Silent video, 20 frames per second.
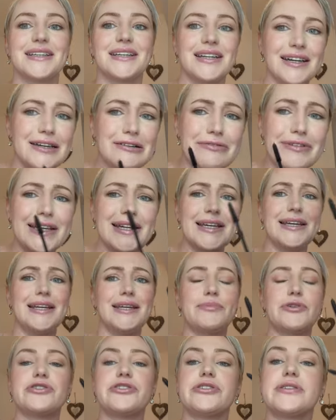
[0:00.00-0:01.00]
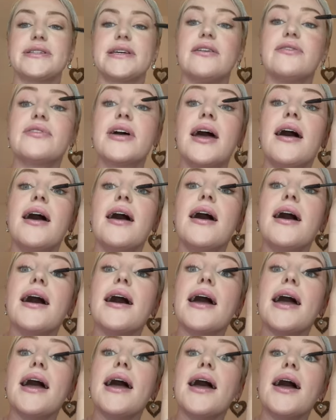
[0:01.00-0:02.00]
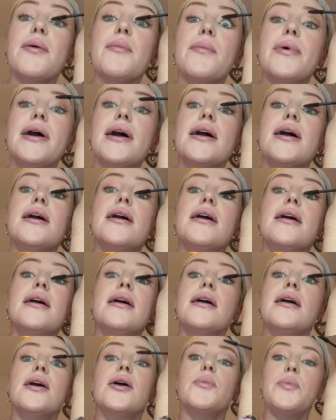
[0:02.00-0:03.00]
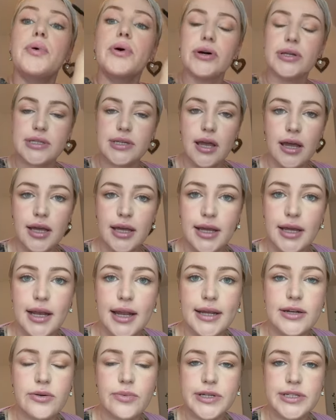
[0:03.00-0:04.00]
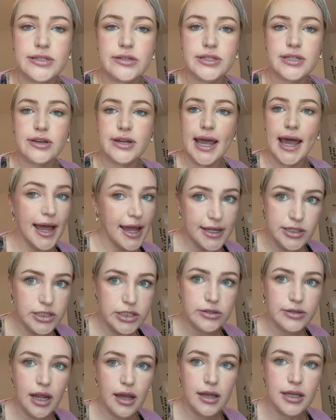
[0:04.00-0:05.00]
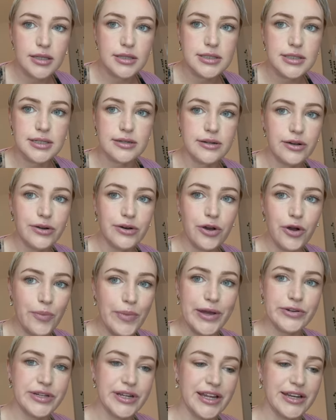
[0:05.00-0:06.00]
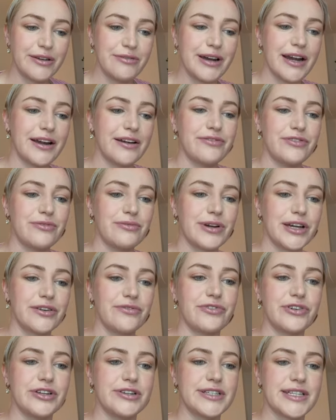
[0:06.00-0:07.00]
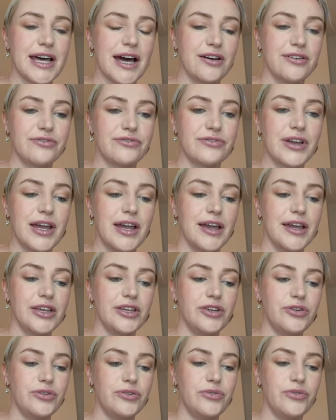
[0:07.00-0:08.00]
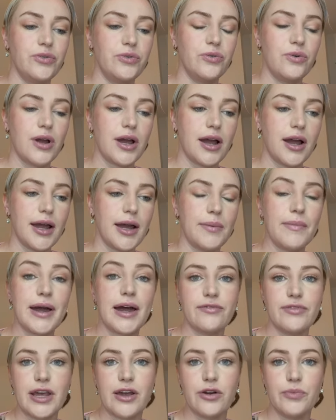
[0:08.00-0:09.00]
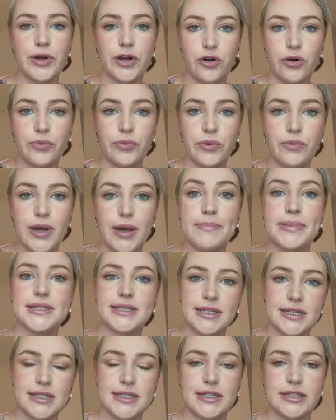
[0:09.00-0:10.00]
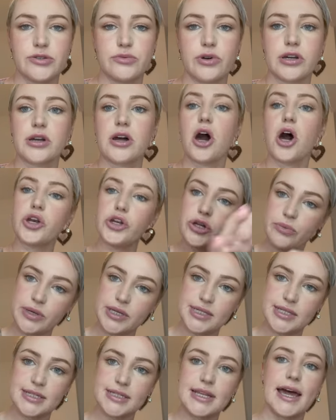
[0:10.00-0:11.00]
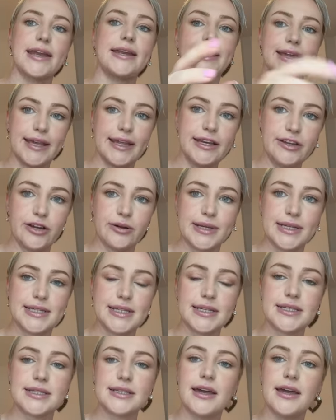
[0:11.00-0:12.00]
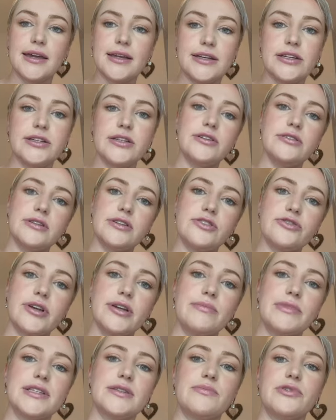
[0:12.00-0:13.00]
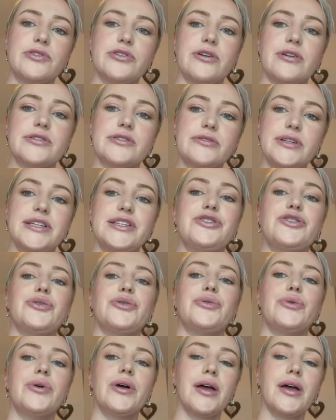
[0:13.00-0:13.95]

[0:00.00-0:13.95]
like really push yourself, but like, nobody's just going to hand you clients. They're not going to come out anywhere. If you're working for yourself, you have now become a business. You need to work on your business and in your business. You need to do the treatments, but you also need to